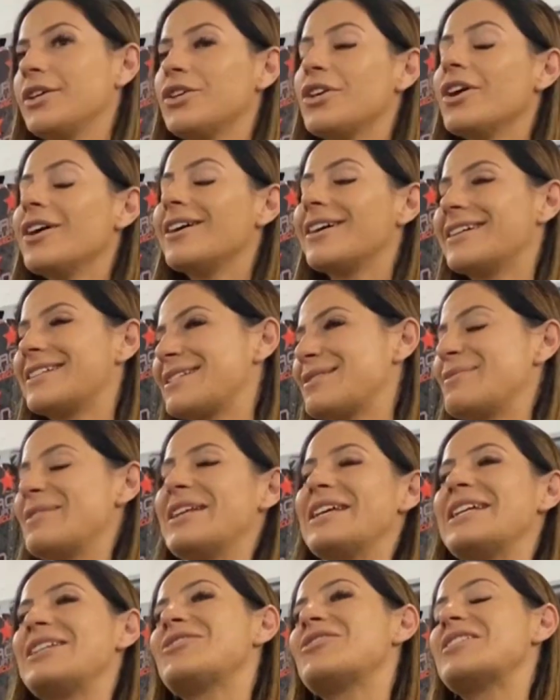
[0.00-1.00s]
Yeah, it's been an
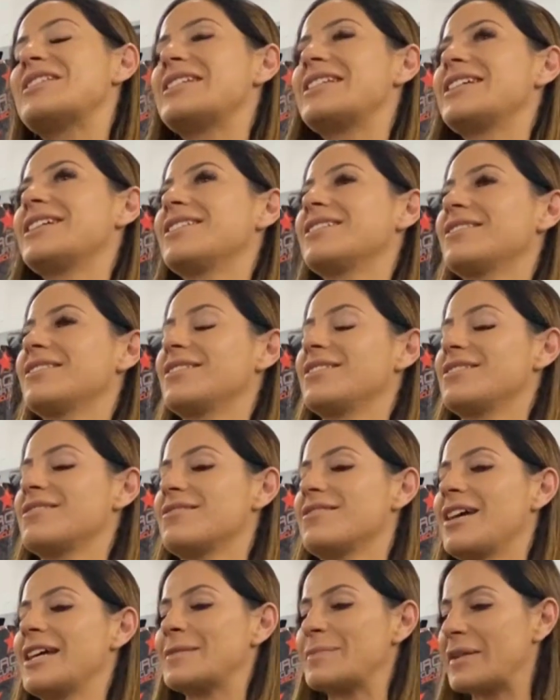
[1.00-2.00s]
interesting
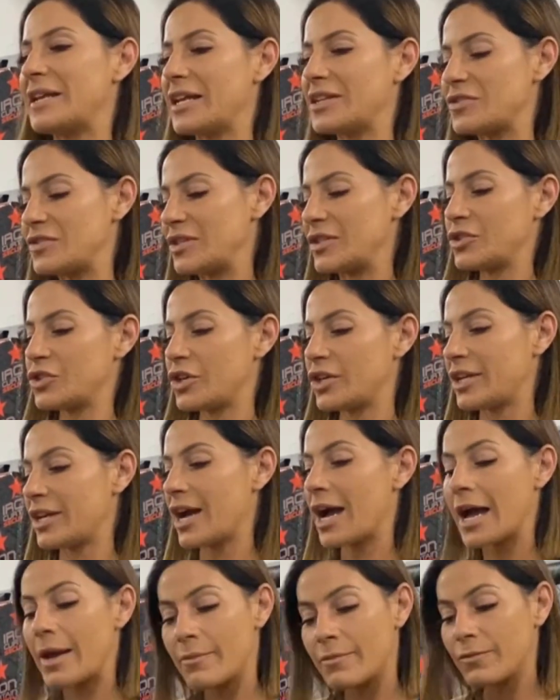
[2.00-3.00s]
it's been an interesting journey.
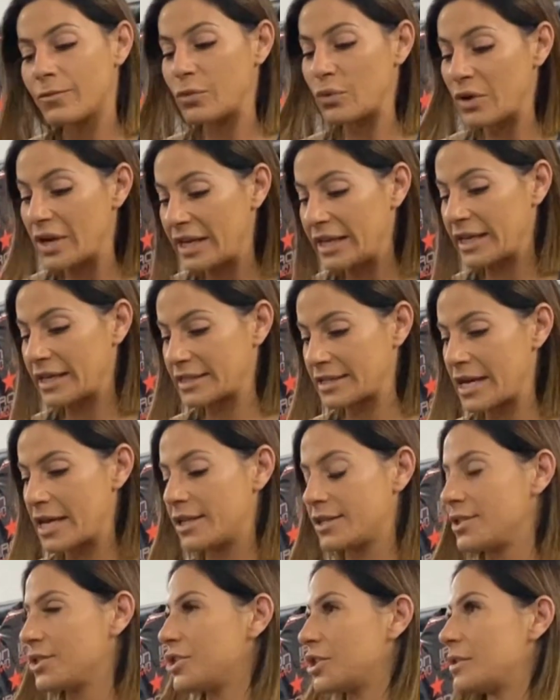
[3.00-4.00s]
I'm really excited
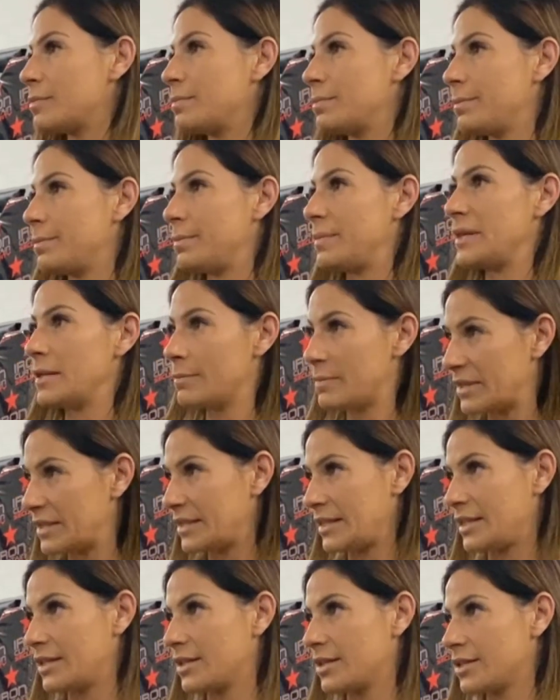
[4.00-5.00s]
to just be
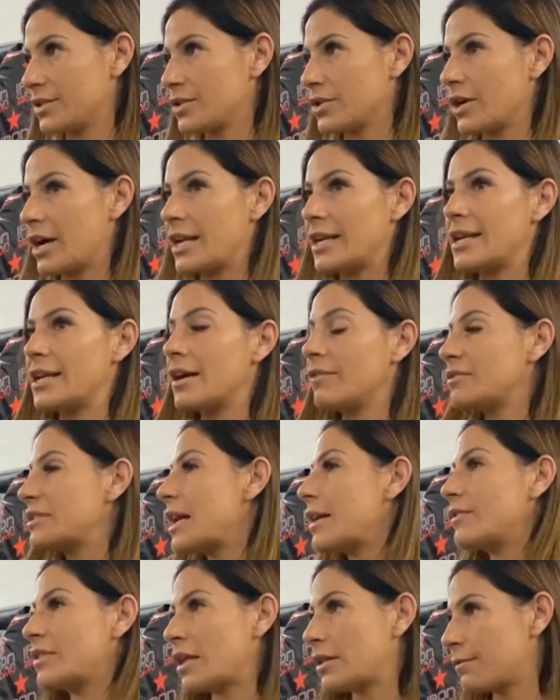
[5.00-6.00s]
busy. So I'd love to
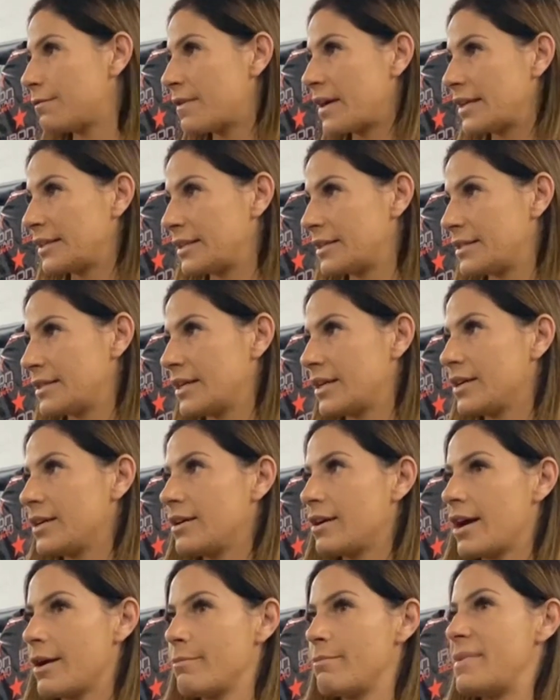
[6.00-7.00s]
have another fight this year.
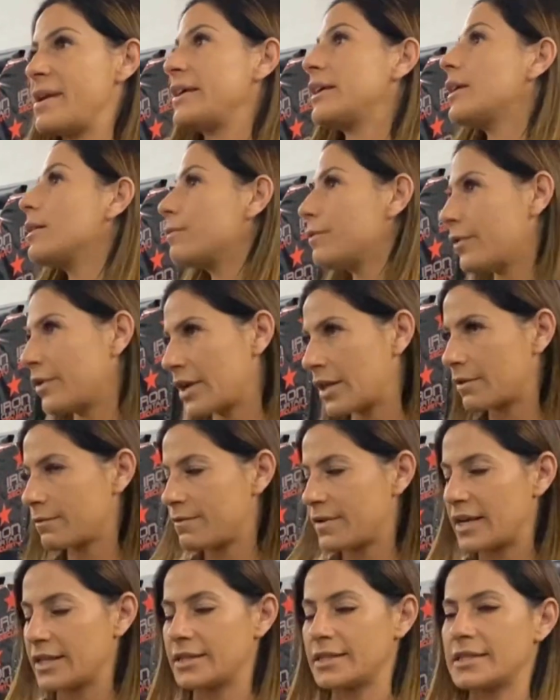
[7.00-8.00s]
I'm begging for another
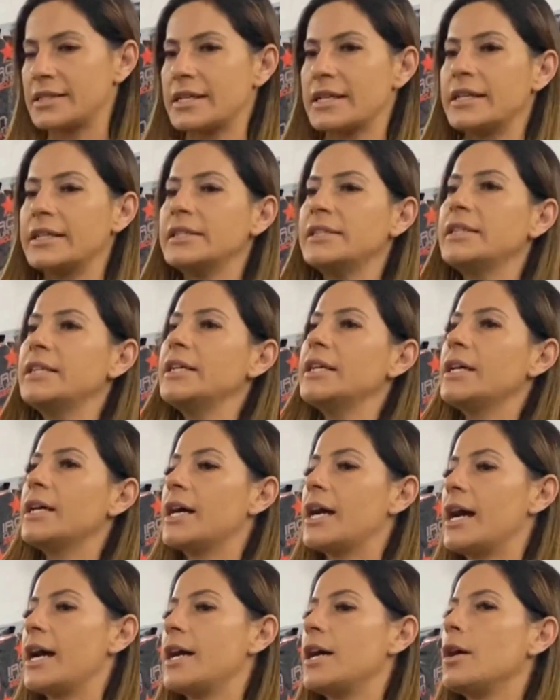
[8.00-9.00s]
fight this year.
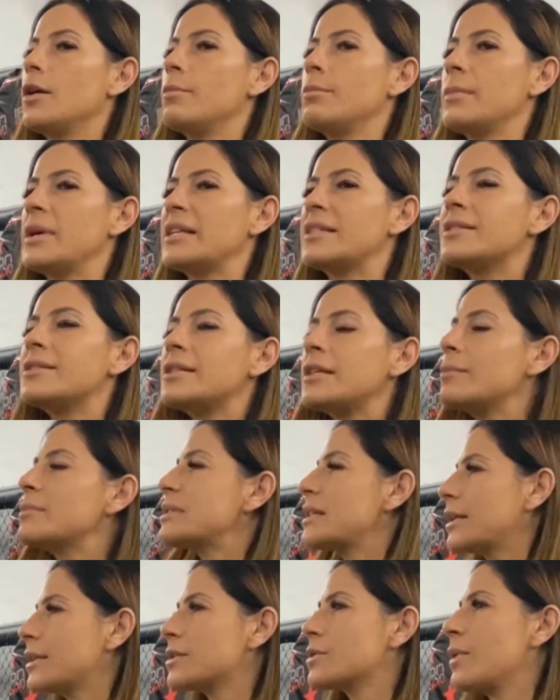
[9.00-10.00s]
Um, it seems
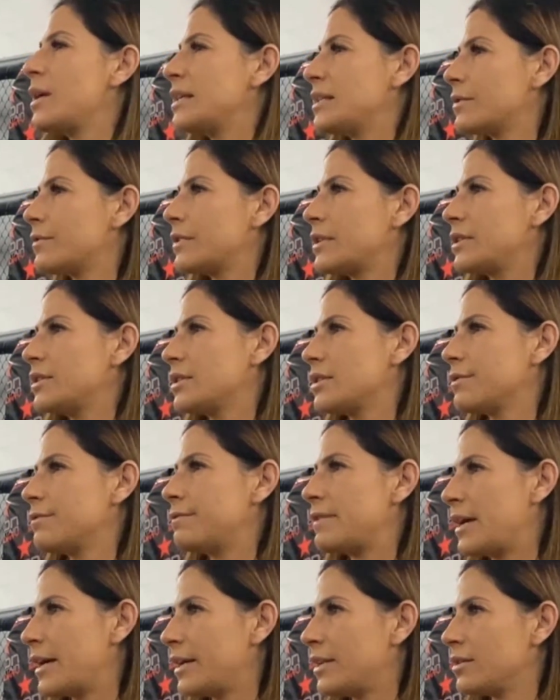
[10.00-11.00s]
like it's quite difficult to
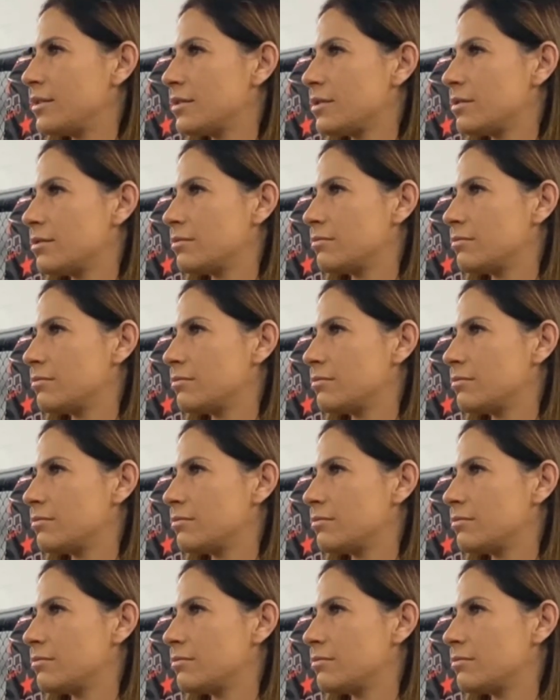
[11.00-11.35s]
find